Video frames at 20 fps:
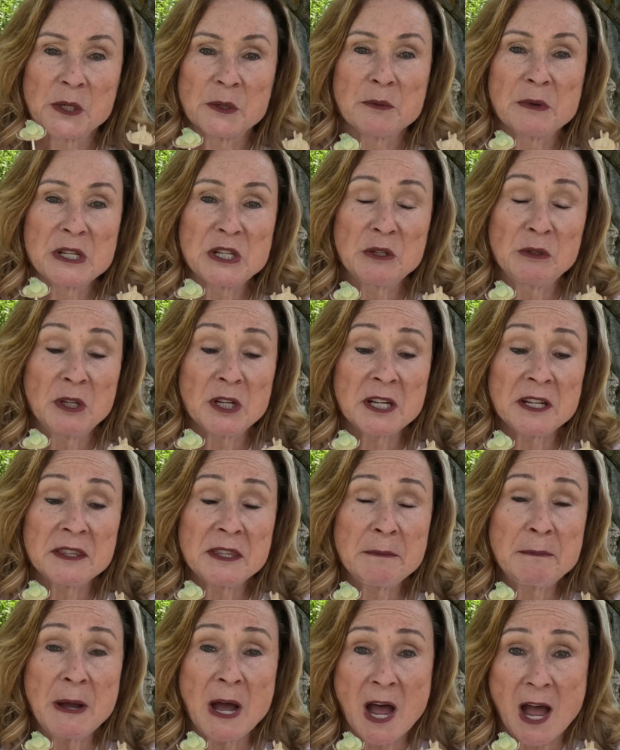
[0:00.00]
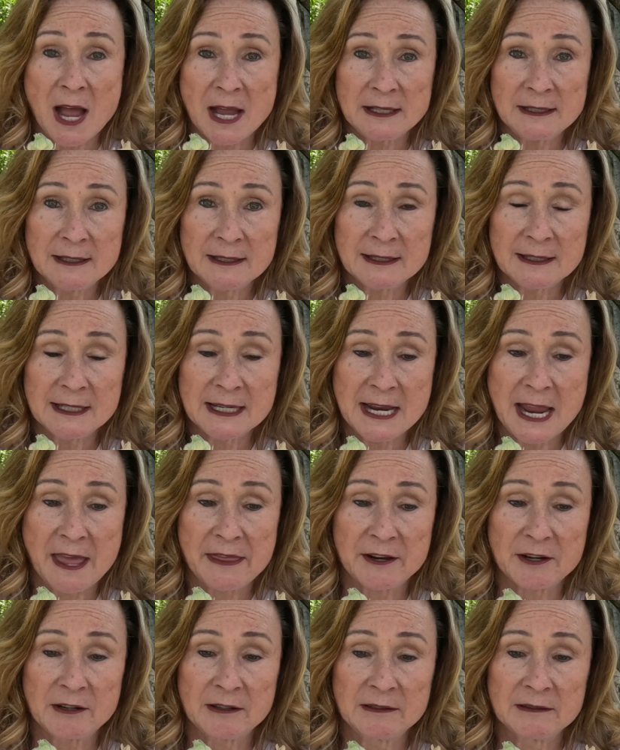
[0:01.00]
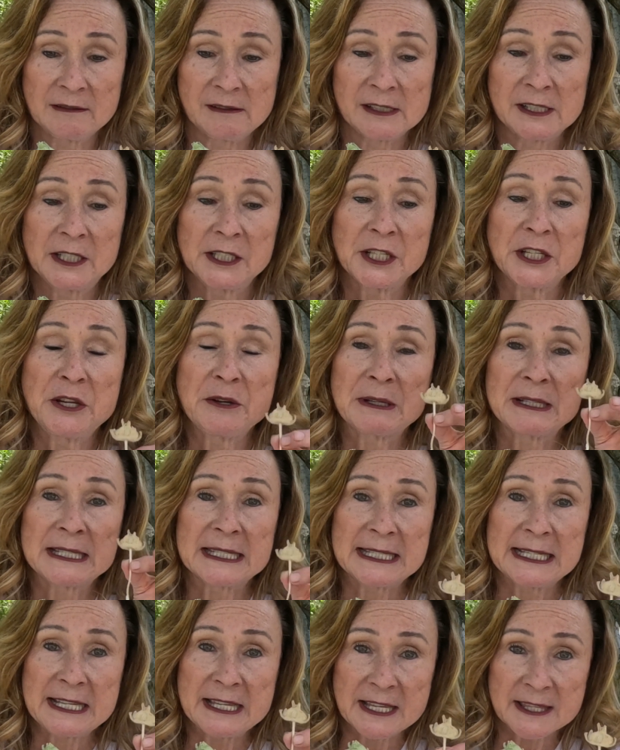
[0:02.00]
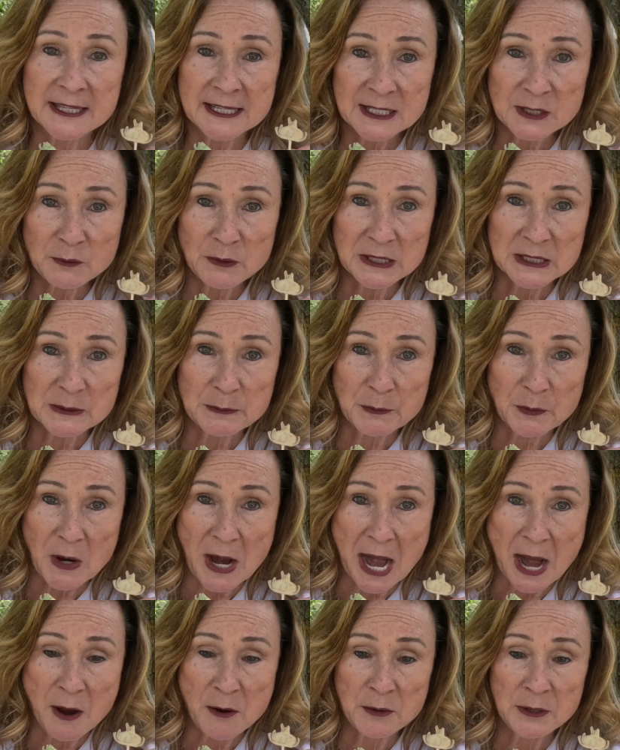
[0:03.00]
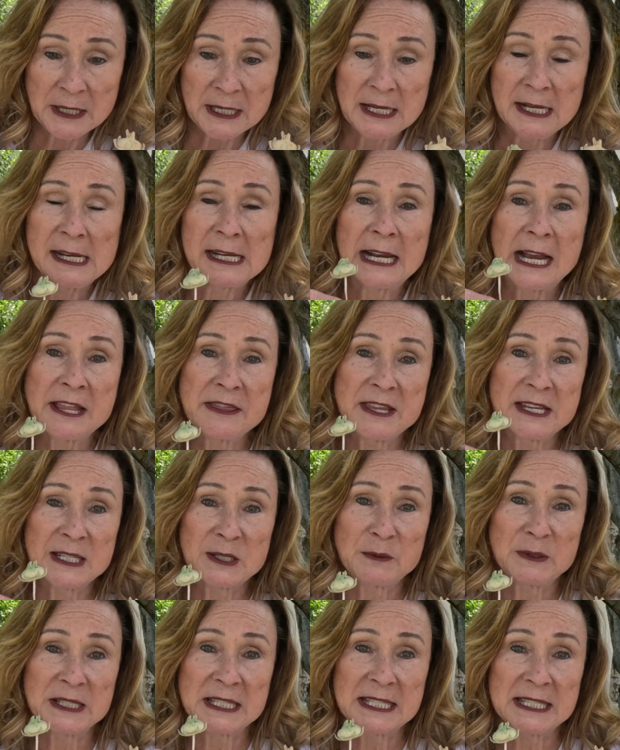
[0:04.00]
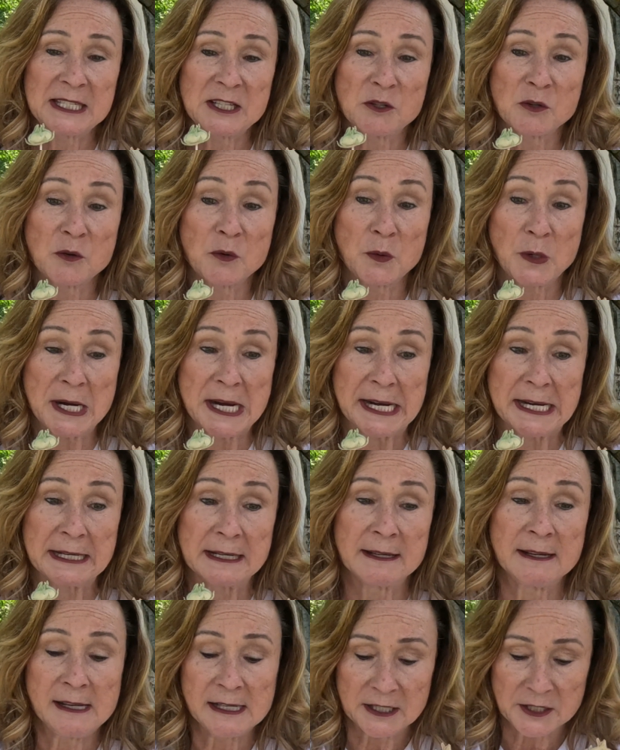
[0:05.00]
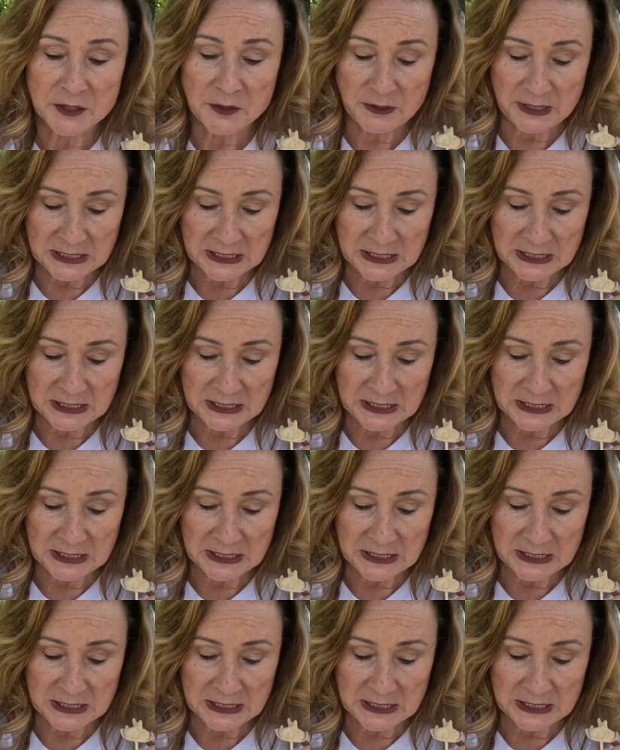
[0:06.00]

When you look at the pods together, you can see that this one's brown and this one's still green. So